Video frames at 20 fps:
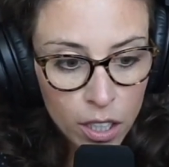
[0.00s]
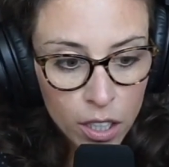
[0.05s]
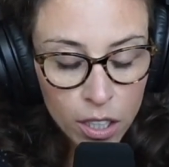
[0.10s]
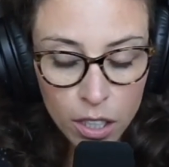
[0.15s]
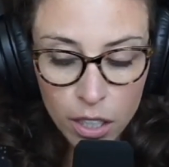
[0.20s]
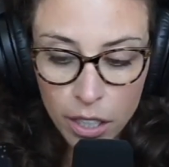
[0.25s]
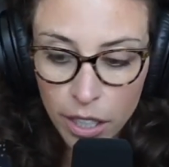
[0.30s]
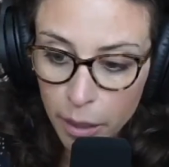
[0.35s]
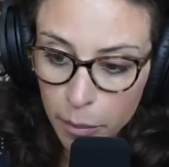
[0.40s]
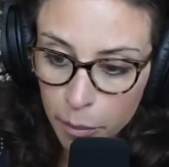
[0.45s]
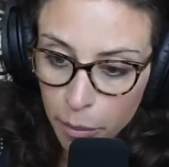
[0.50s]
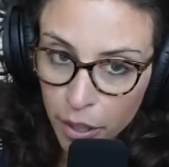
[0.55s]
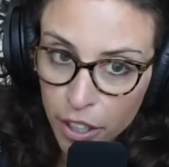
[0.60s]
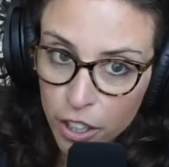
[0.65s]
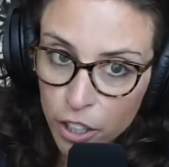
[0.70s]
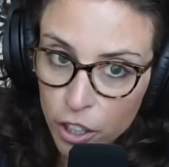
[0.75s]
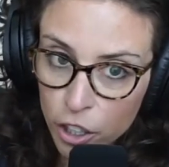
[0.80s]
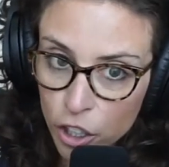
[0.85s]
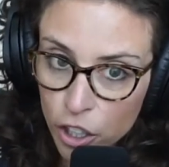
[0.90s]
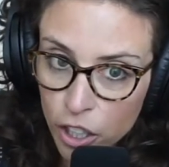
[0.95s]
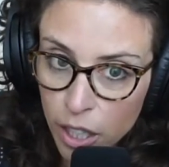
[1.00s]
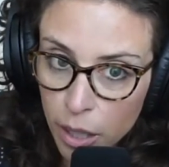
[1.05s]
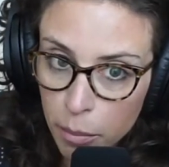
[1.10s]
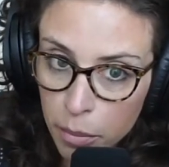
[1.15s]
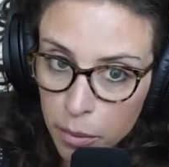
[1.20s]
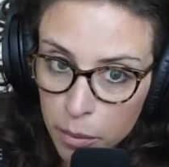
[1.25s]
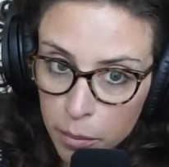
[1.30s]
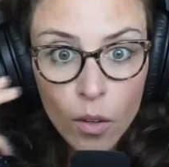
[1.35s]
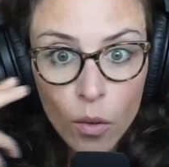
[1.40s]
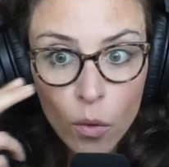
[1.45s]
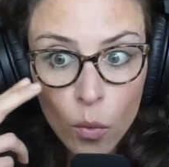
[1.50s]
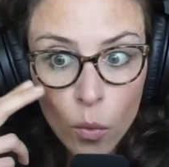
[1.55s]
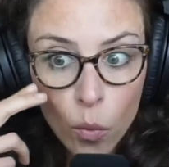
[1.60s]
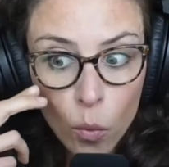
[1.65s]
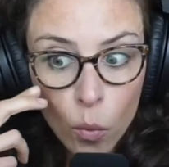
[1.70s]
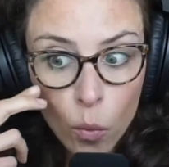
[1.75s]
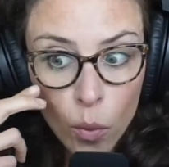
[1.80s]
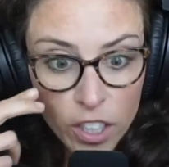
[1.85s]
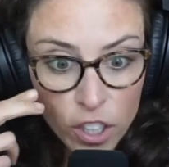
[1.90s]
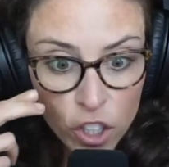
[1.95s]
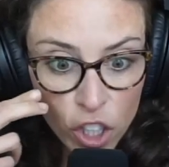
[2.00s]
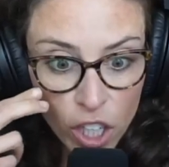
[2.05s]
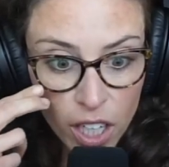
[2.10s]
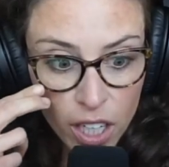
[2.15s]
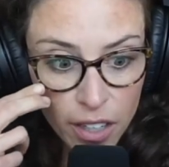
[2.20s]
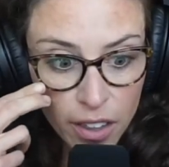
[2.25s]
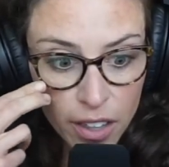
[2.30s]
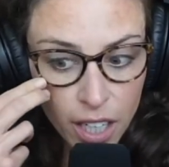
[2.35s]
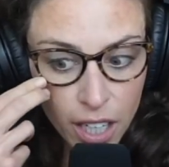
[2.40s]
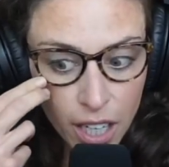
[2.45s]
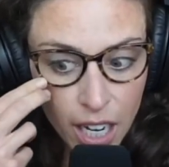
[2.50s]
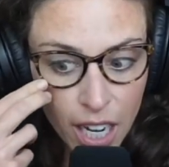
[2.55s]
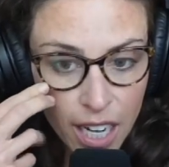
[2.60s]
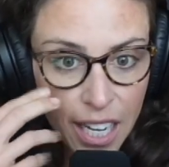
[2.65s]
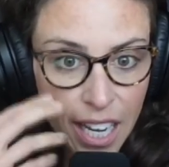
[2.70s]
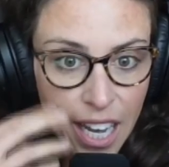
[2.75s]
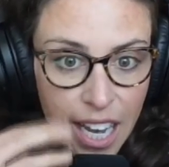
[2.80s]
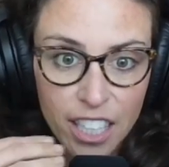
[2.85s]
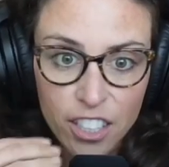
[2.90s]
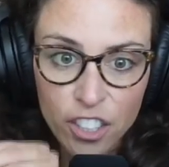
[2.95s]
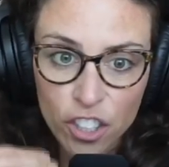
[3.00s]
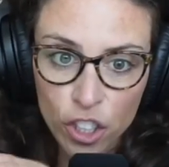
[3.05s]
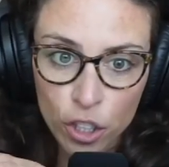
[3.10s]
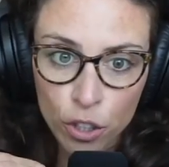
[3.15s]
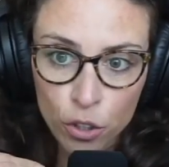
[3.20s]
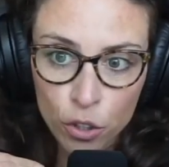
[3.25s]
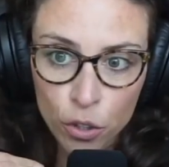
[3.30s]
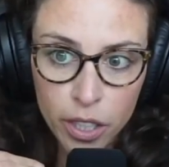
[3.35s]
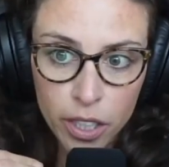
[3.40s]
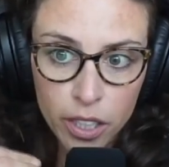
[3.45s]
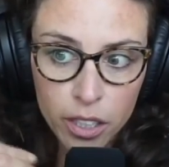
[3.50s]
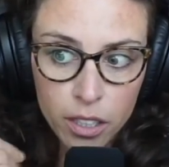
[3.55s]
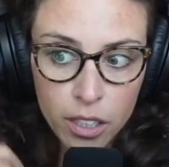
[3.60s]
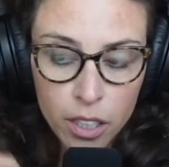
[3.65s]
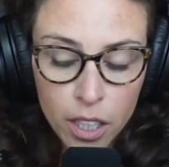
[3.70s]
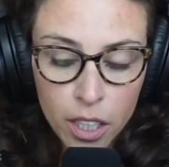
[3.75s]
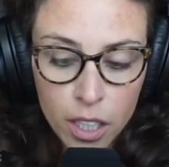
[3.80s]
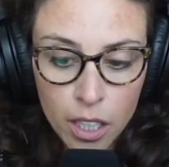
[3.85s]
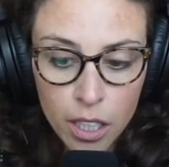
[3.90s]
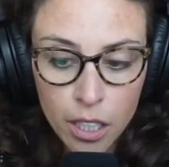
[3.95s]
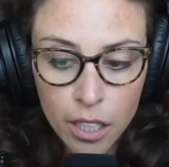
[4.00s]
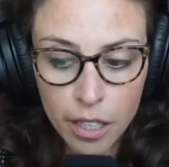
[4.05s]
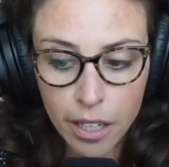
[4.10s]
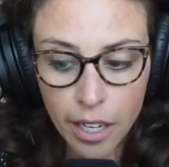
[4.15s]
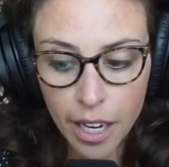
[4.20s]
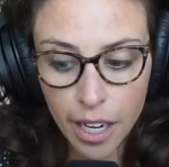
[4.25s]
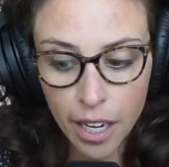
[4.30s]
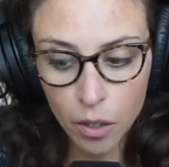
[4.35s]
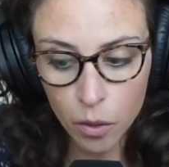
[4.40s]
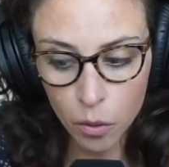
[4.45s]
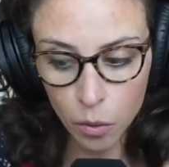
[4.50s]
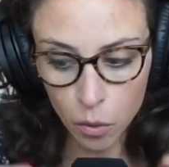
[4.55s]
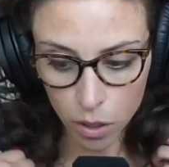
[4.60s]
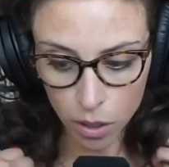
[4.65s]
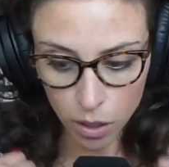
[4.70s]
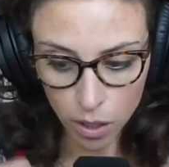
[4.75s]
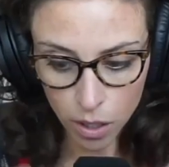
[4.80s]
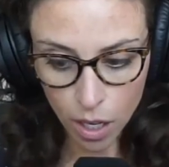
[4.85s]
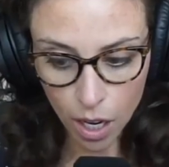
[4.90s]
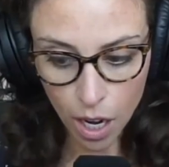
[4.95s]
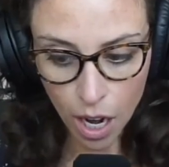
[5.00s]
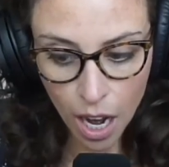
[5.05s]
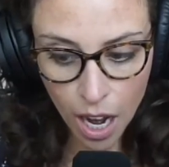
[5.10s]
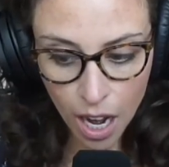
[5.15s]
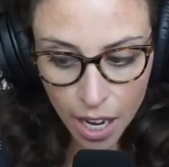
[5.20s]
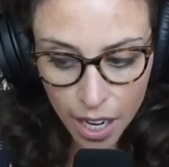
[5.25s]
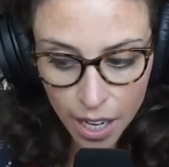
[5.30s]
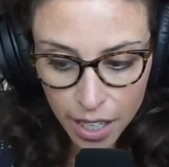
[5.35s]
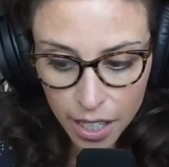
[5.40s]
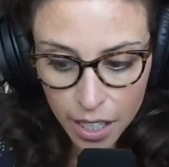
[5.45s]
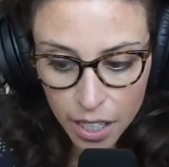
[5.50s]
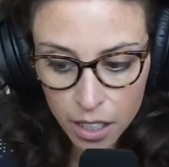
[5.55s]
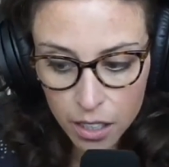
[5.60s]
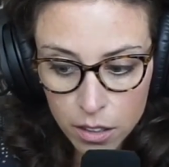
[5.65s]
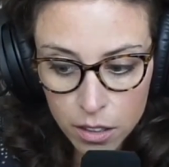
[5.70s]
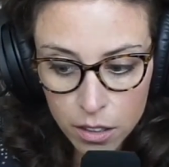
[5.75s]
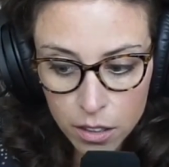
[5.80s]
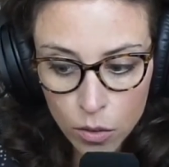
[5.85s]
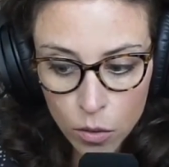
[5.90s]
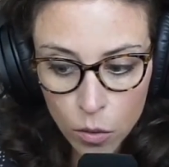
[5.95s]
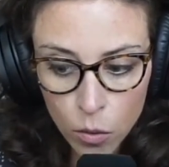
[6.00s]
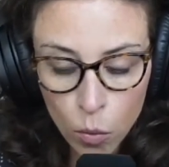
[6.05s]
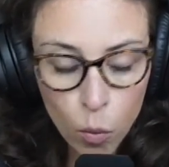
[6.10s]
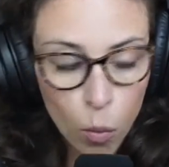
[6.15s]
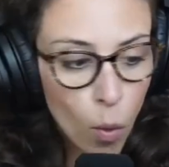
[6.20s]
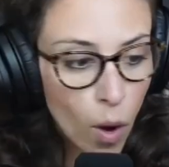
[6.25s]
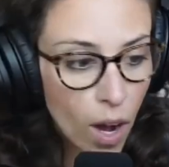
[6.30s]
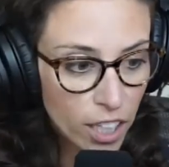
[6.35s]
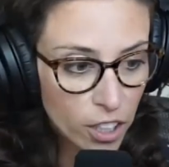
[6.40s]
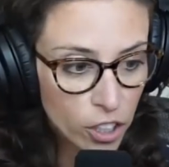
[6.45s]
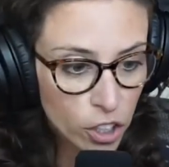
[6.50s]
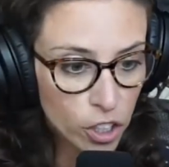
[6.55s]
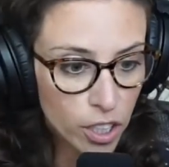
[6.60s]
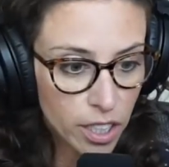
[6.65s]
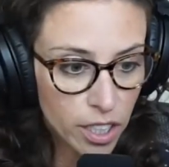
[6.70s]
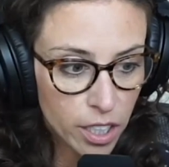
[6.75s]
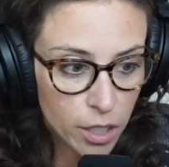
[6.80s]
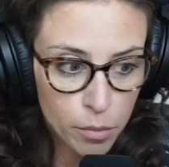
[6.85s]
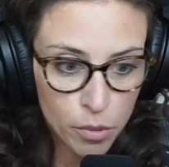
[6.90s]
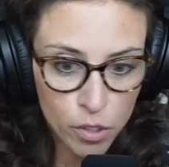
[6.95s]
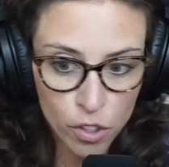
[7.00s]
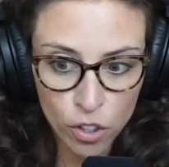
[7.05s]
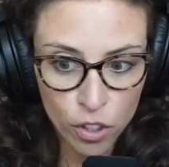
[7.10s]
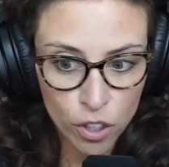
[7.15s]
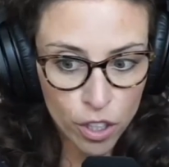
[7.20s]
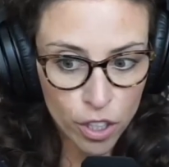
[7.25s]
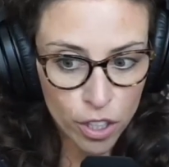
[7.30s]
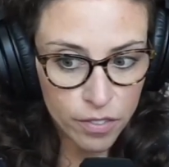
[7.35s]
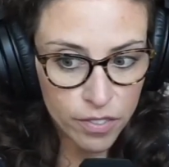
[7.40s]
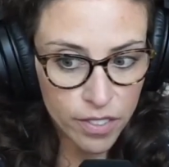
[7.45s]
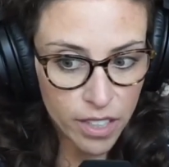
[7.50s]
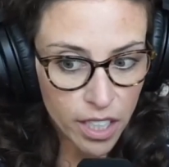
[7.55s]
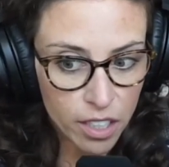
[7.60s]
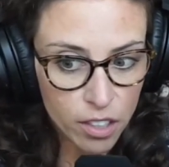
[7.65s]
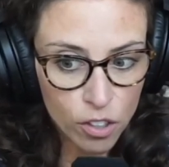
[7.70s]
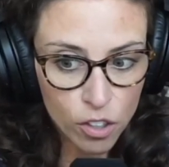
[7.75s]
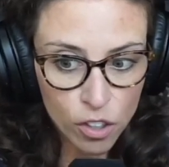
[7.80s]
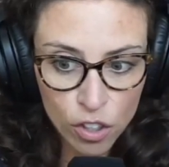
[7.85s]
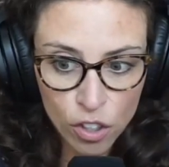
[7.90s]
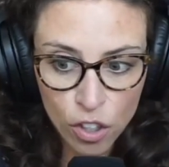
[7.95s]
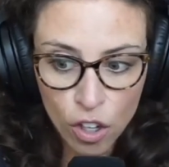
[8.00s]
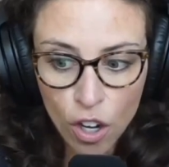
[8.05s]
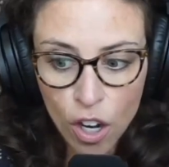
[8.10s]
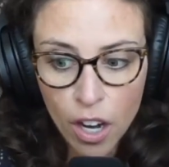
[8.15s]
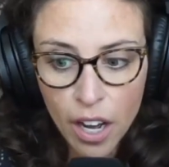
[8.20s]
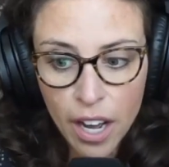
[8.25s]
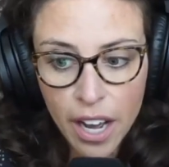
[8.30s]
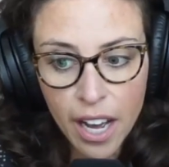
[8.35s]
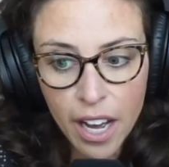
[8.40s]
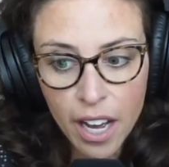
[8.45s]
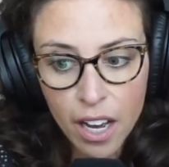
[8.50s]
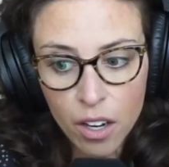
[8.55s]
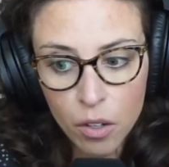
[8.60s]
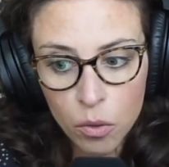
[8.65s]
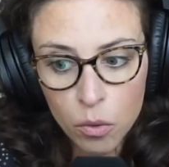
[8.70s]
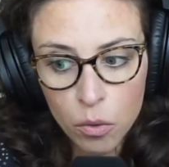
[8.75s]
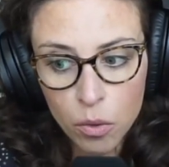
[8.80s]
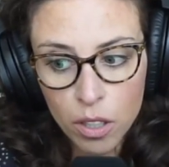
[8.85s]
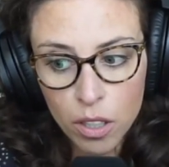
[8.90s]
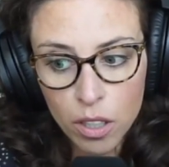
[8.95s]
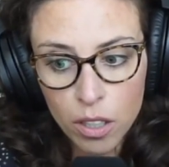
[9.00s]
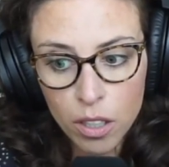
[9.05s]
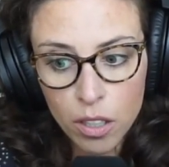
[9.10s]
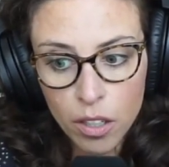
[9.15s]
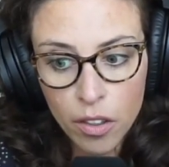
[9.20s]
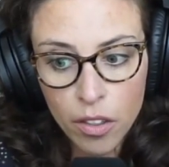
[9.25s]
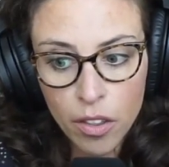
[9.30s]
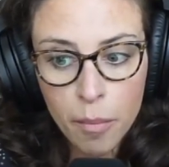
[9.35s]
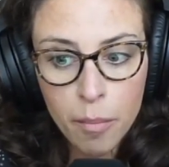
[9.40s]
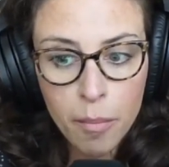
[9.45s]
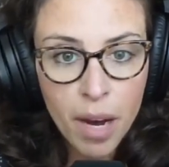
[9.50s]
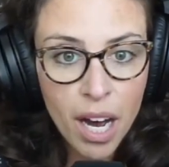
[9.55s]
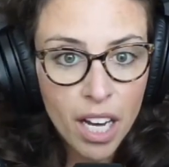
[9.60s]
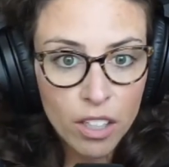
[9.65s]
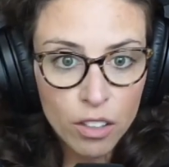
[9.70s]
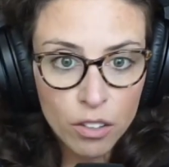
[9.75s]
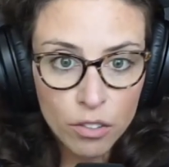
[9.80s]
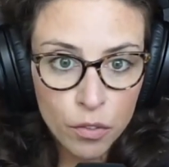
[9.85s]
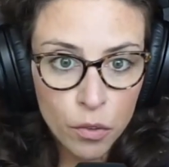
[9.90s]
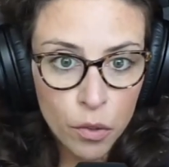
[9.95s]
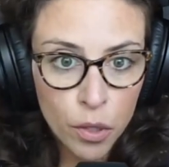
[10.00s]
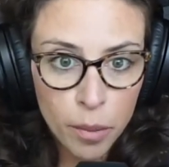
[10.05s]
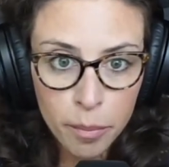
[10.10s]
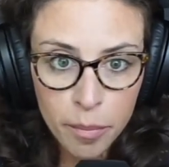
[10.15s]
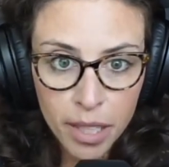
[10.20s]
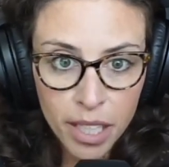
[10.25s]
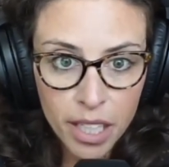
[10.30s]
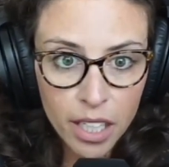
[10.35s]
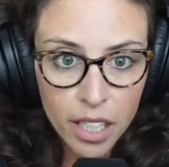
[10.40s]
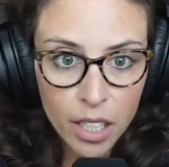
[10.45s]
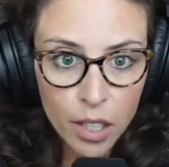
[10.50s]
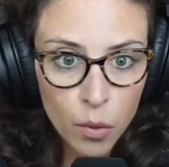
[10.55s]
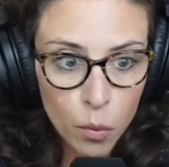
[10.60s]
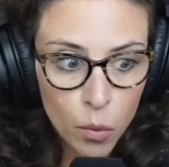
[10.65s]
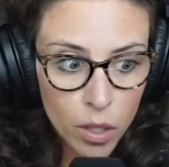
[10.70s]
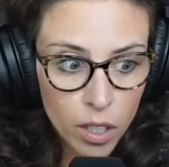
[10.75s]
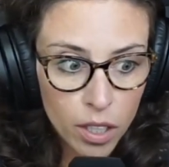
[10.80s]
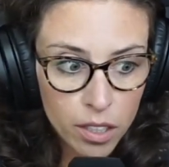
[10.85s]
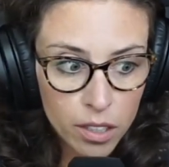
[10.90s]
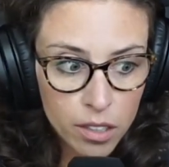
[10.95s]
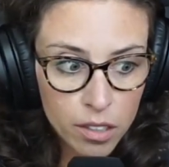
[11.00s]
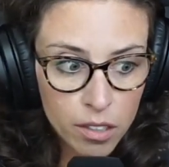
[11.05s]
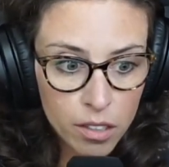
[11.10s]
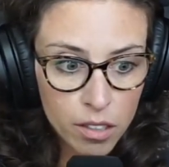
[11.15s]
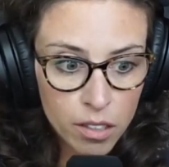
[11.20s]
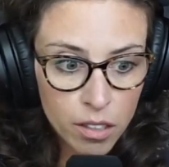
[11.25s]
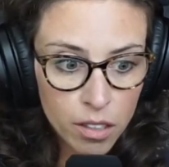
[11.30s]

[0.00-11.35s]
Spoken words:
and partnership when Jonathan and I had children. Now, I watched and observed and saw how the model for me was,